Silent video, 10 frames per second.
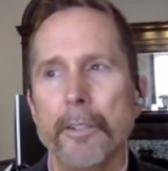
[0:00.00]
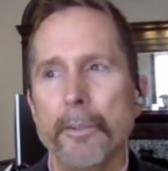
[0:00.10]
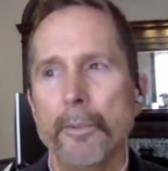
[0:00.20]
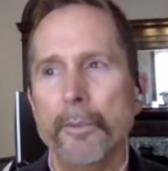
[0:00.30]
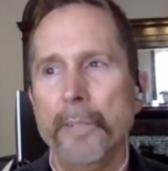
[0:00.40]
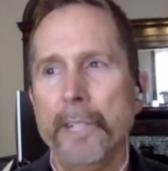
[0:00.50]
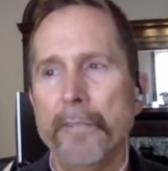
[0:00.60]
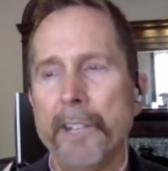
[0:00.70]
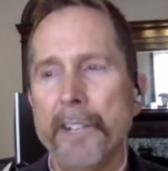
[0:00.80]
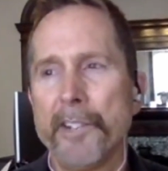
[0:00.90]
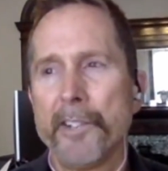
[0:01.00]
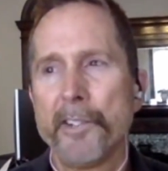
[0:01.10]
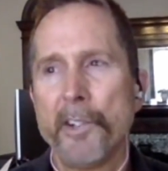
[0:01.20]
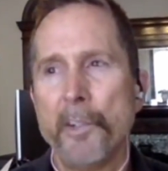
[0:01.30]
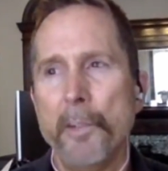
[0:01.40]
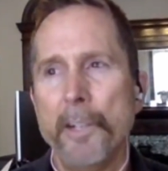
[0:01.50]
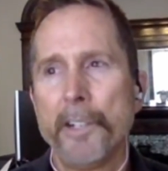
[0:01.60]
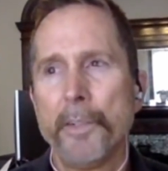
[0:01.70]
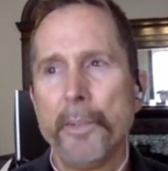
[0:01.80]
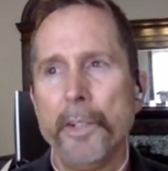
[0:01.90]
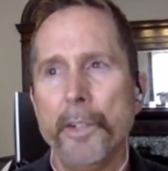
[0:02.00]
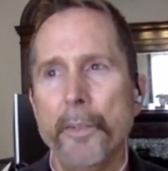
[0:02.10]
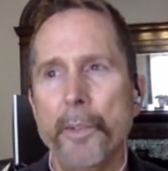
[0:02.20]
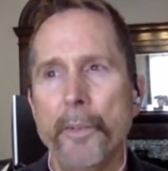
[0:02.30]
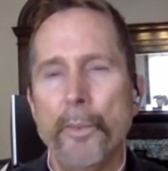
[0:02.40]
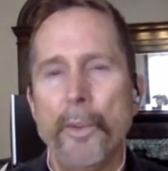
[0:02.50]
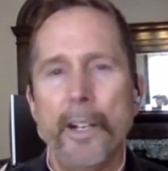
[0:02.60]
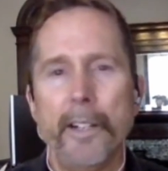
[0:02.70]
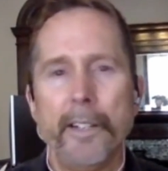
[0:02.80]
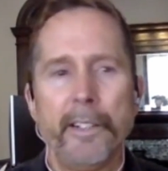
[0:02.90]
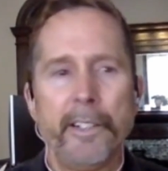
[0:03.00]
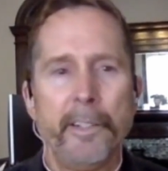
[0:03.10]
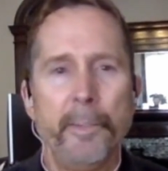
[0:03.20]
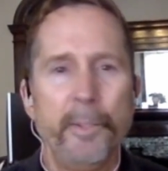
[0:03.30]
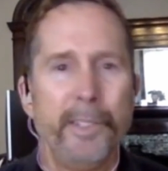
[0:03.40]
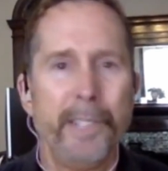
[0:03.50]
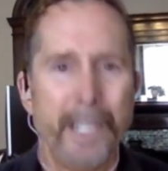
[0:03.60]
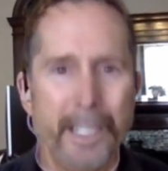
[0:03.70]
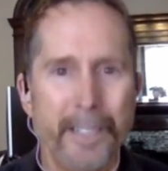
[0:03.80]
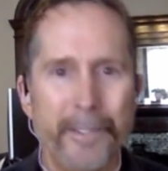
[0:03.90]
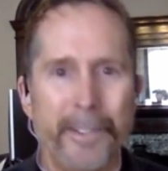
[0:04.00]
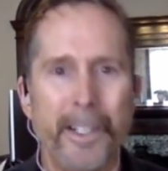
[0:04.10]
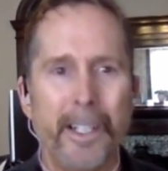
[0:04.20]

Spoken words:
We wrestled so much with what to believe